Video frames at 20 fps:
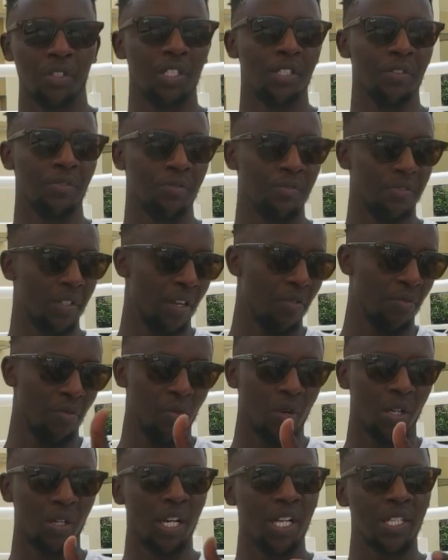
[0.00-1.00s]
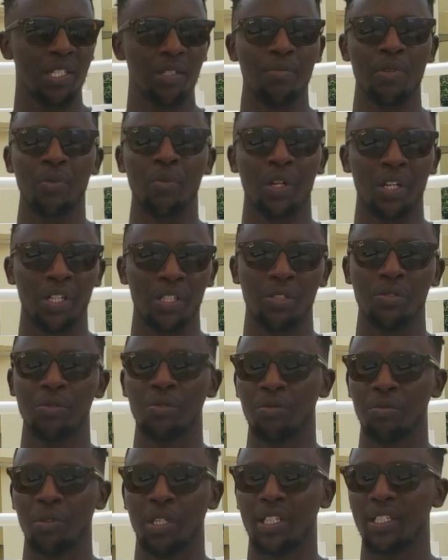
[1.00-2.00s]
if everyone asked me what I do,
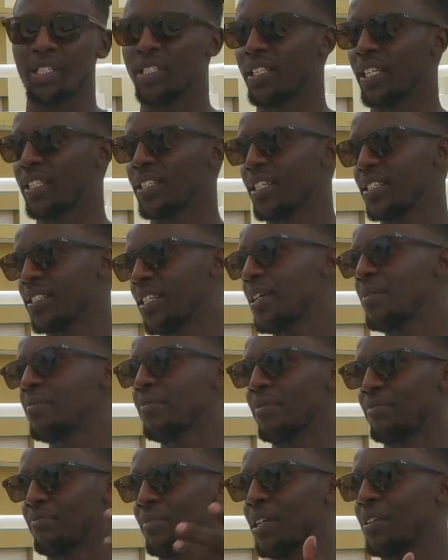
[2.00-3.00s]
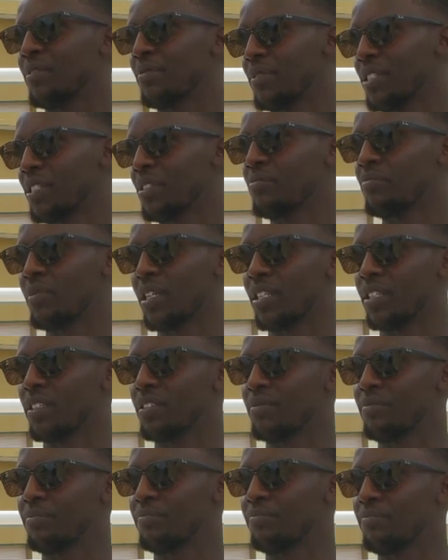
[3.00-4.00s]
what I did at that time, my
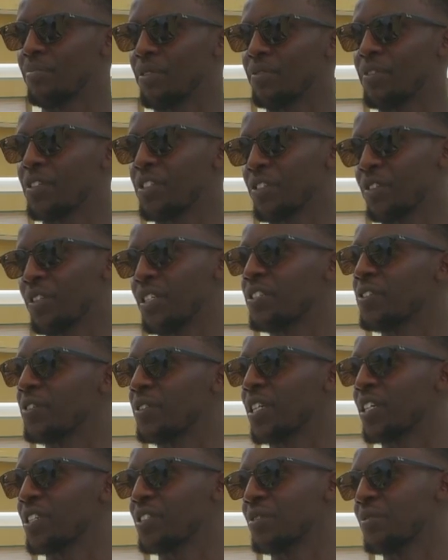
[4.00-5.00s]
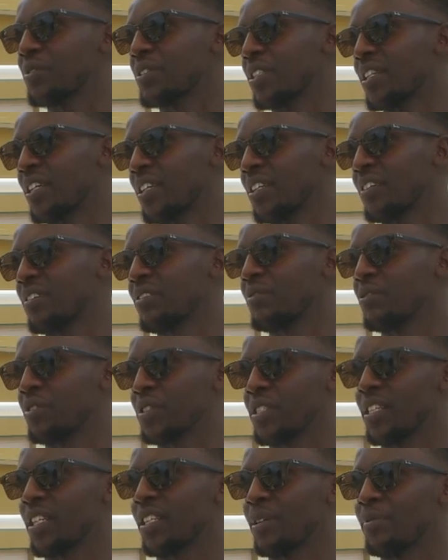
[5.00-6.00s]
professional introduction
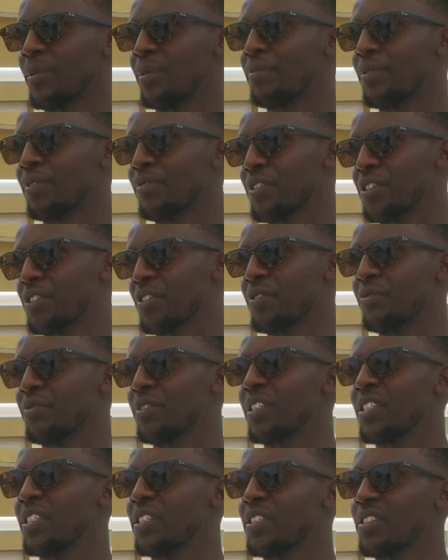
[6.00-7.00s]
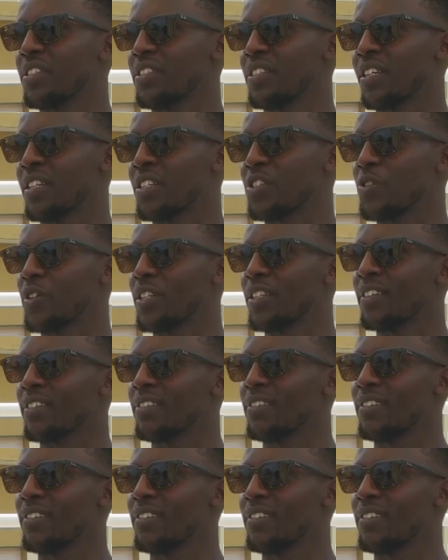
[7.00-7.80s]
was that I'm a professional fitness trainer.